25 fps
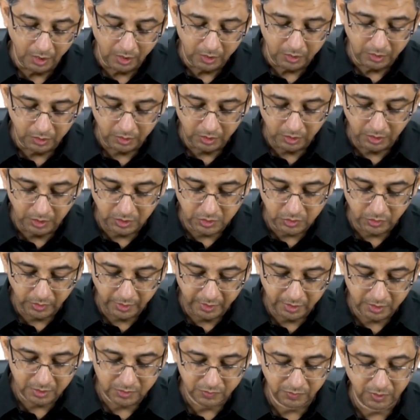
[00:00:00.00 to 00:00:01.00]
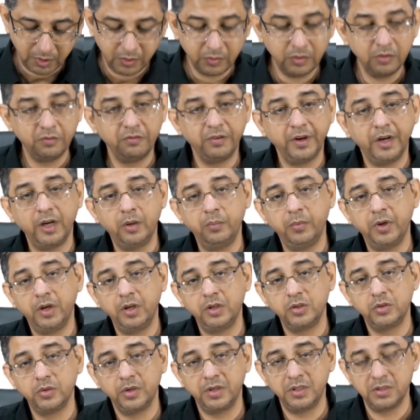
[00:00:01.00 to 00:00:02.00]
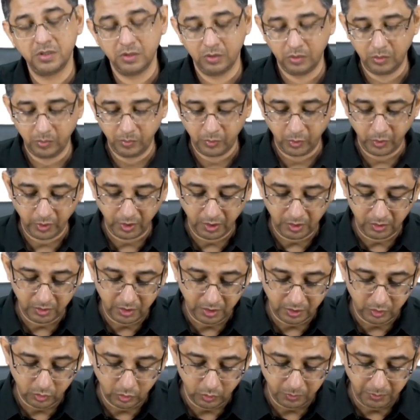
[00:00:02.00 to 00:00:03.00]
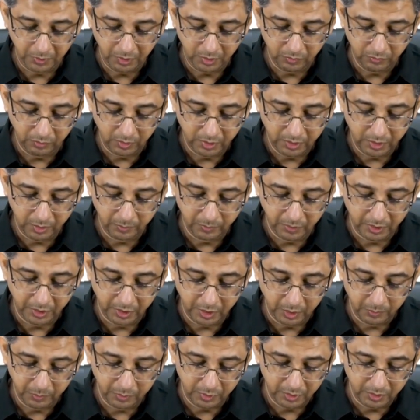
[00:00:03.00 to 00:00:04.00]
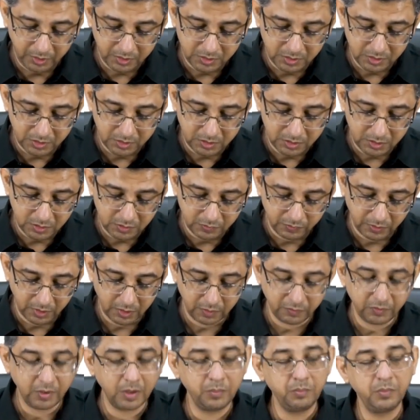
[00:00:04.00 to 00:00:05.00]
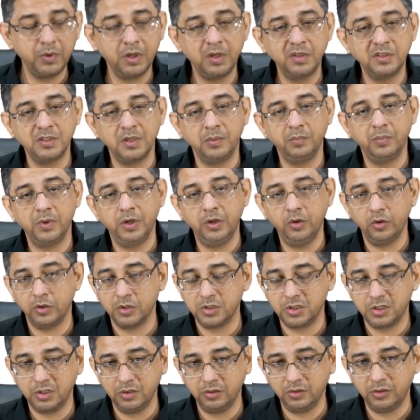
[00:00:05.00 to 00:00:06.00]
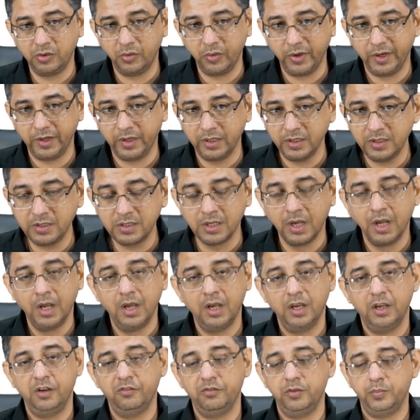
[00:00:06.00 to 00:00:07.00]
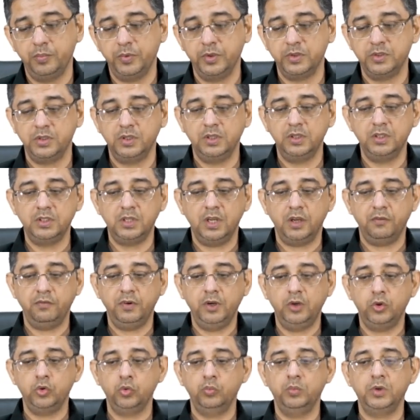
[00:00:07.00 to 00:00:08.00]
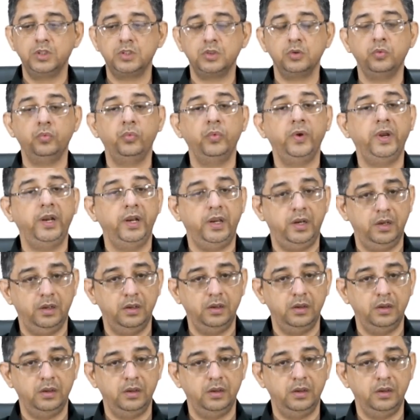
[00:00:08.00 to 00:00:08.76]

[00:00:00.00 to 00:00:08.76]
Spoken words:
Knee joint is one of the weight bearing joints in the body that could be involved in multiple diseases, one of them being simply osteoarthritis. If a person is having too much of weight,